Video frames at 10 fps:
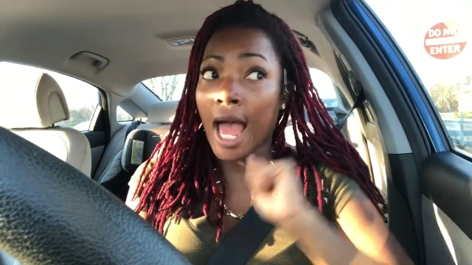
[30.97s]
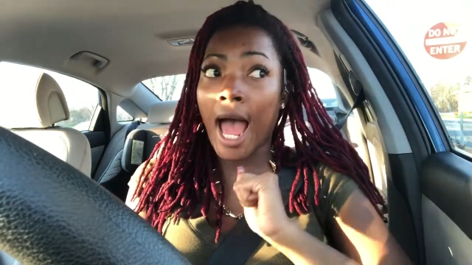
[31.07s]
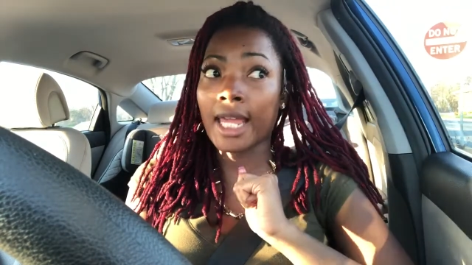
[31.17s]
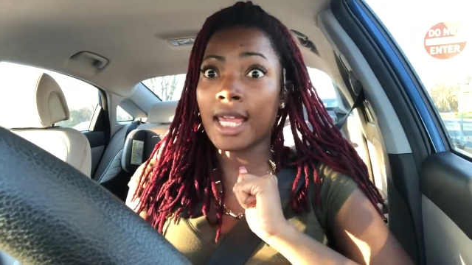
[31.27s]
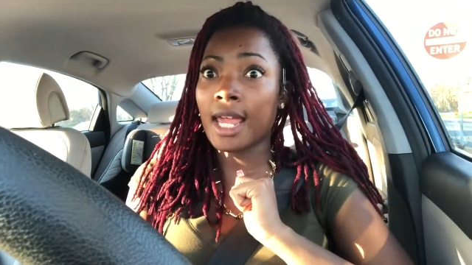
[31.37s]

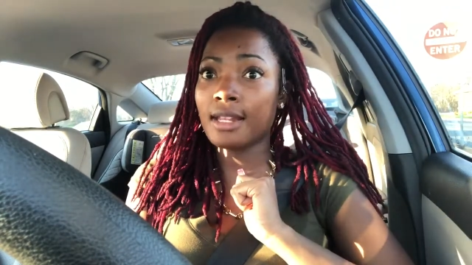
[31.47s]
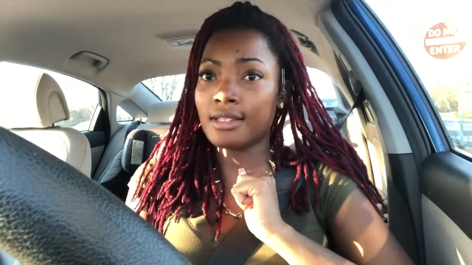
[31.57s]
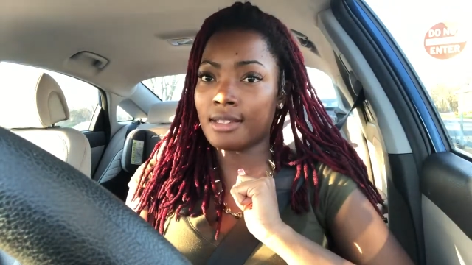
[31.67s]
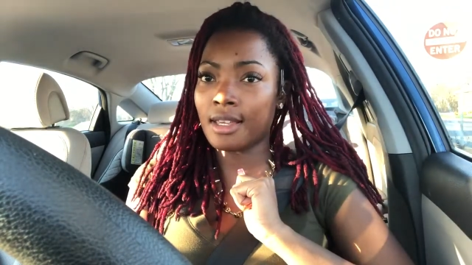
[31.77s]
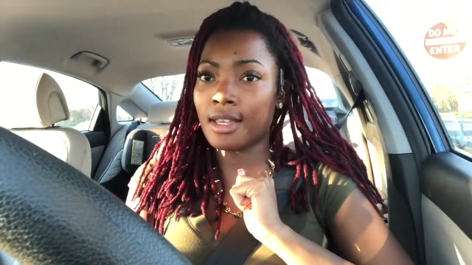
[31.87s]
I can't
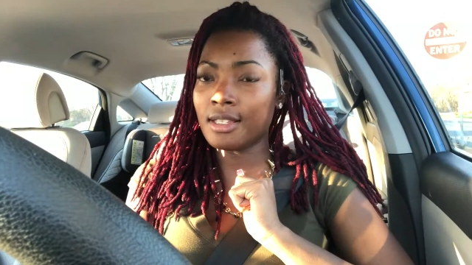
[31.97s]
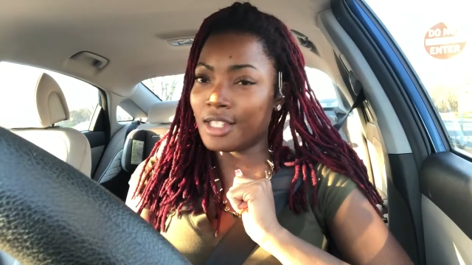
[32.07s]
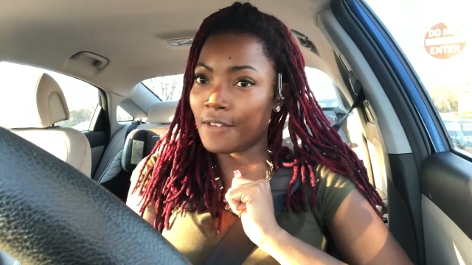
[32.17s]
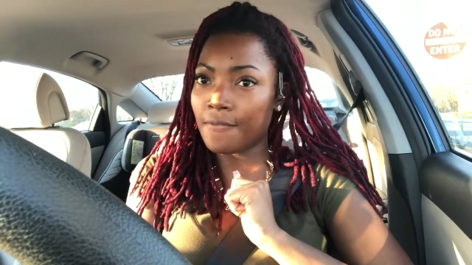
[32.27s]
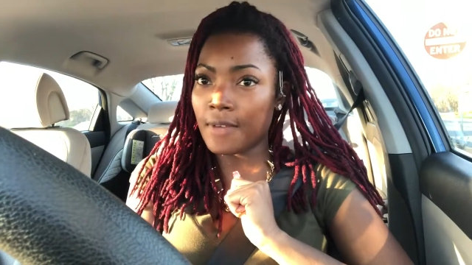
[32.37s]
see it
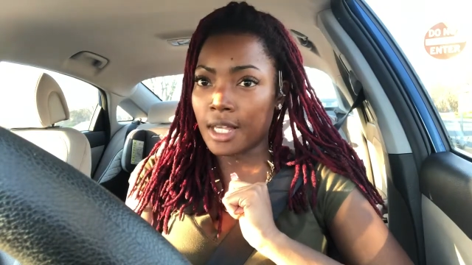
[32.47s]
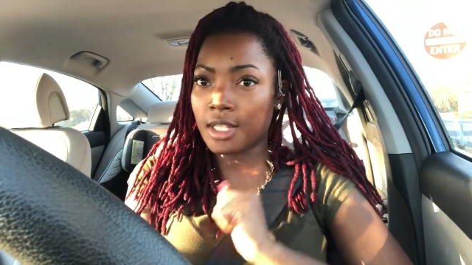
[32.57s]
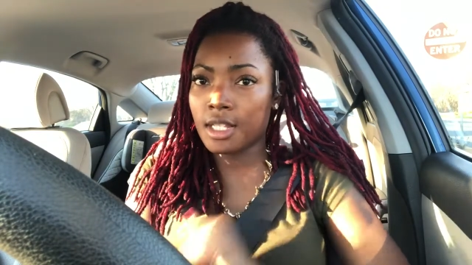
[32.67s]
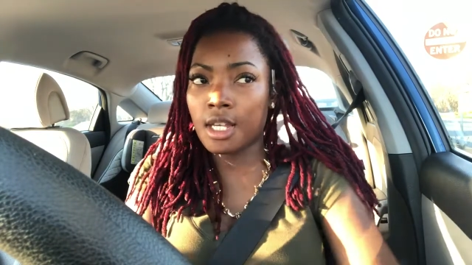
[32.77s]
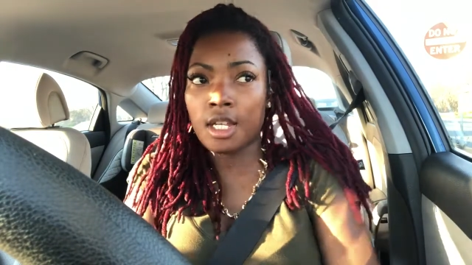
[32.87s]
to
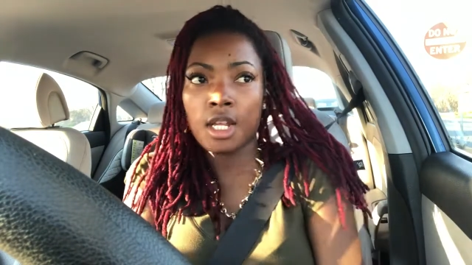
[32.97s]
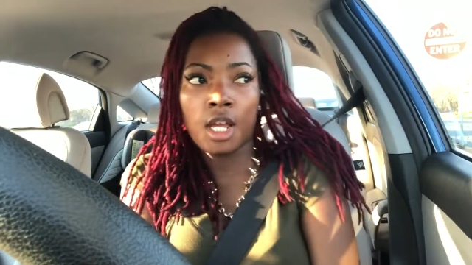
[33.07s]
fix it.